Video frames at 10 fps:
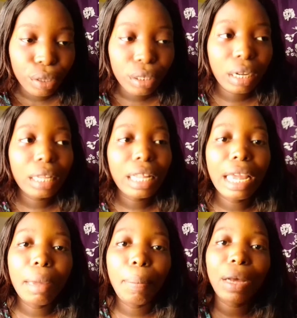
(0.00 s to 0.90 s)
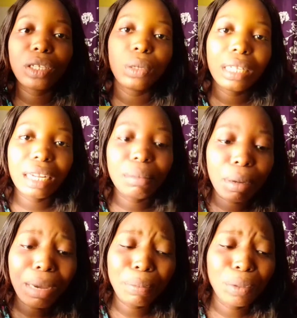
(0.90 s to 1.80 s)
So at that time, he persuaded
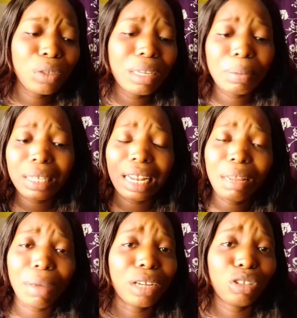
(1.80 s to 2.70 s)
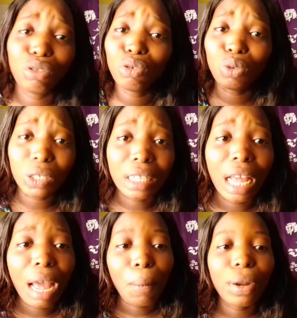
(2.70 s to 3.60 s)
me. My spirit keeps telling me I shouldn't do it.
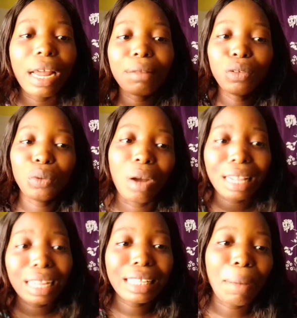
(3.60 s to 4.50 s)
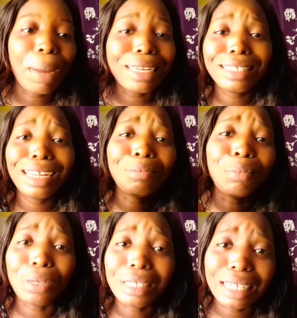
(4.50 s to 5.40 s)
But I knew at that time I needed
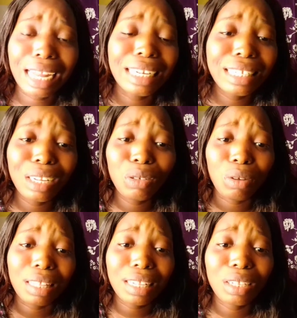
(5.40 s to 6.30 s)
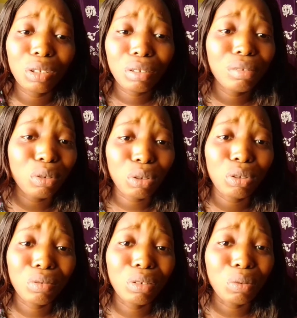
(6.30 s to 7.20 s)
money. I needed to attend
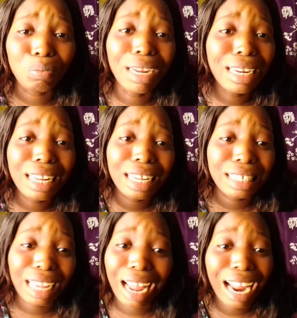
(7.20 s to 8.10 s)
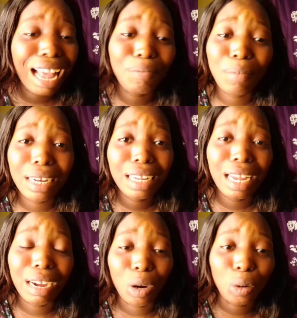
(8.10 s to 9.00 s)
to many needs. I have
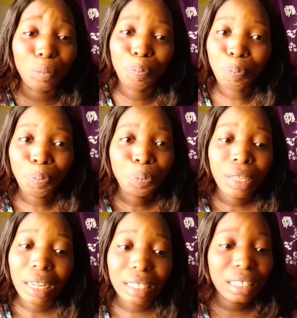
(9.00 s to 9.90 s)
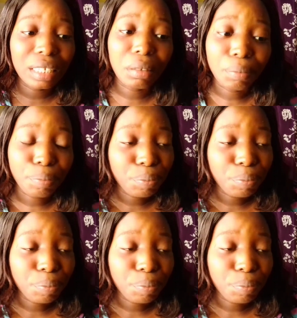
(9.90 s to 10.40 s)
many listen.